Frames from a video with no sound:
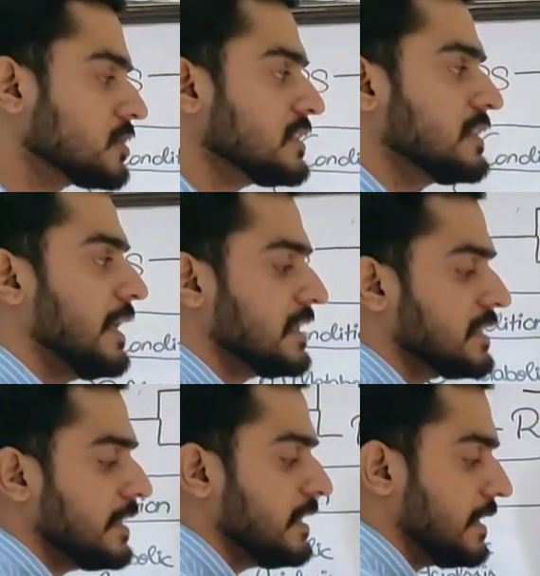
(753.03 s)
there is
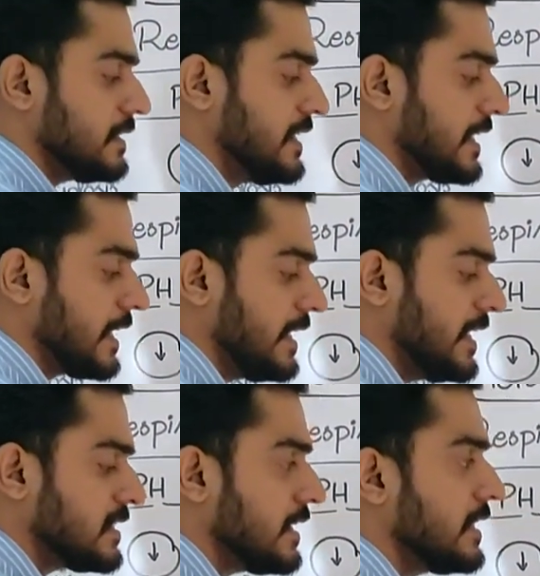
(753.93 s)
a
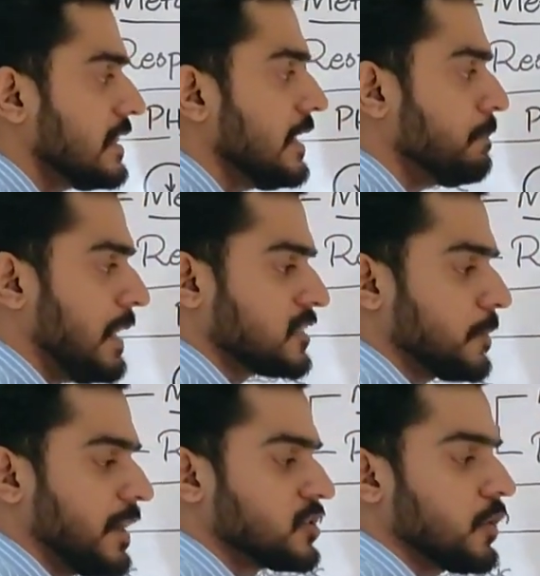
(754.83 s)
decrease in the partial
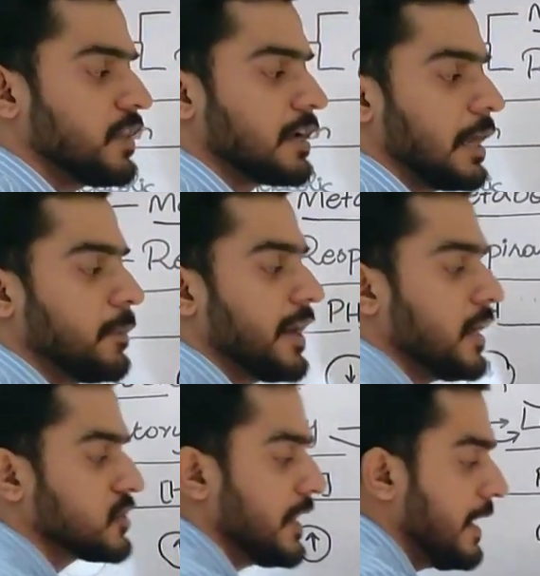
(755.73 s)
pressure of the carbon
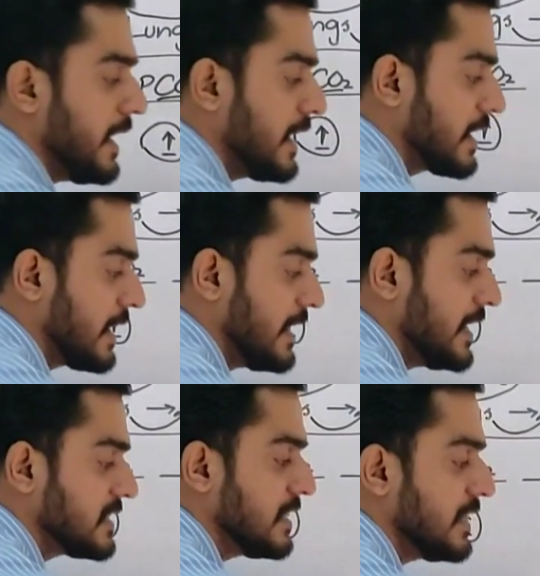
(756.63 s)
dioxide and
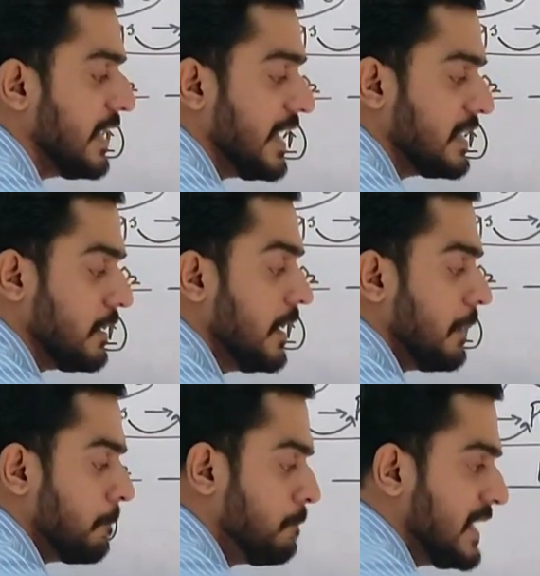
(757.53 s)
increase in the
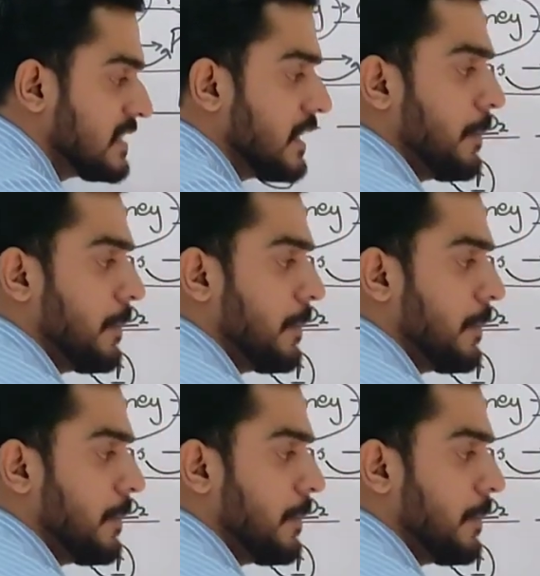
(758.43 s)
basic